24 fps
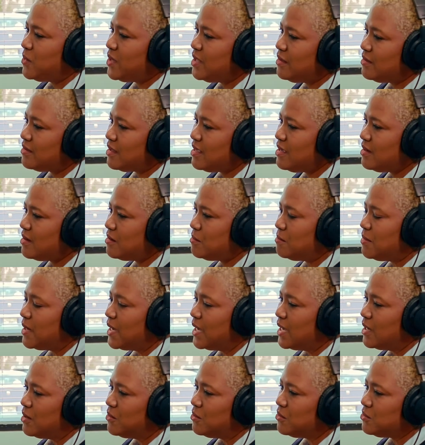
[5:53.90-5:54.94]
we think
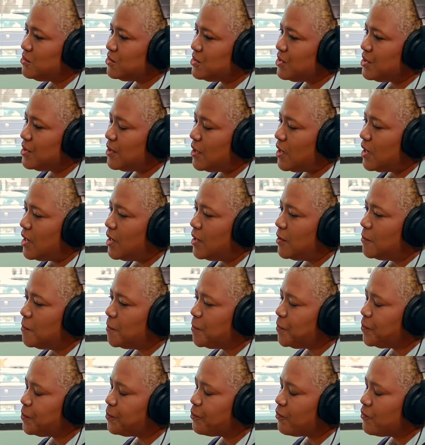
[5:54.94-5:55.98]
about
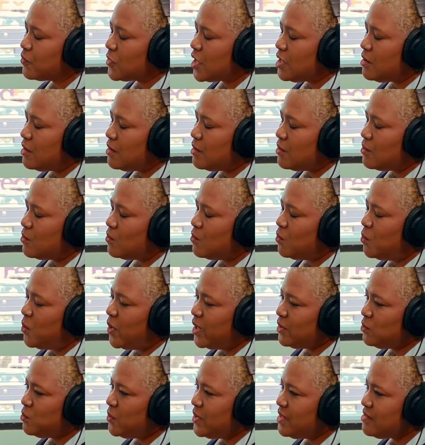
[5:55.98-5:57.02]
um,
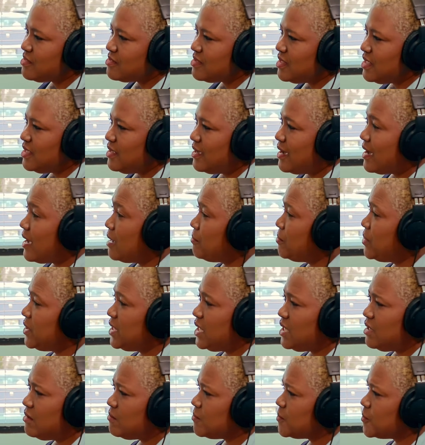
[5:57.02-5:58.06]
what we see
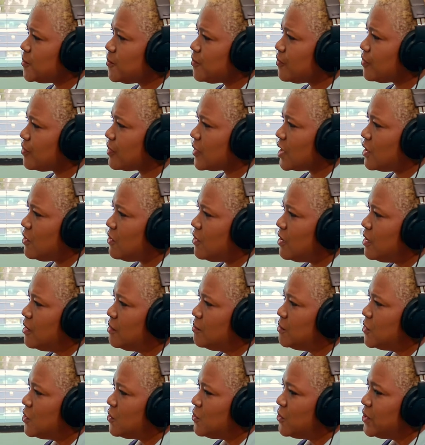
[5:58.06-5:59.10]
happening
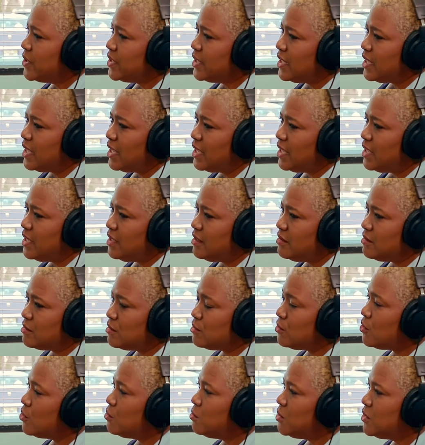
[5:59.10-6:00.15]
um, on a
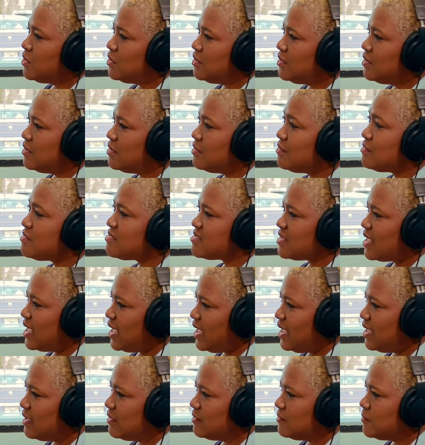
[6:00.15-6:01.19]
global
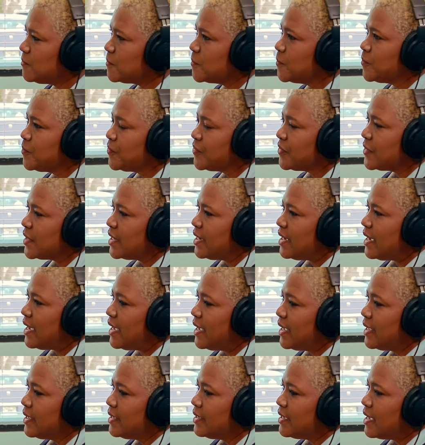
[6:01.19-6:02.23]
scale.
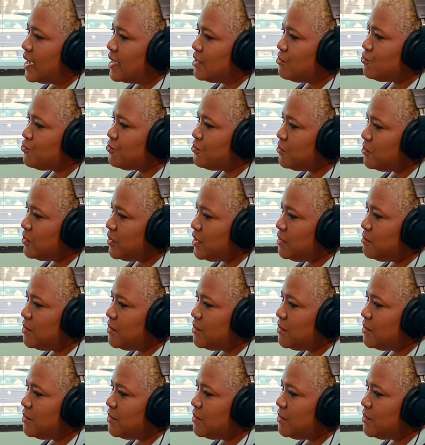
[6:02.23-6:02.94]
I I truly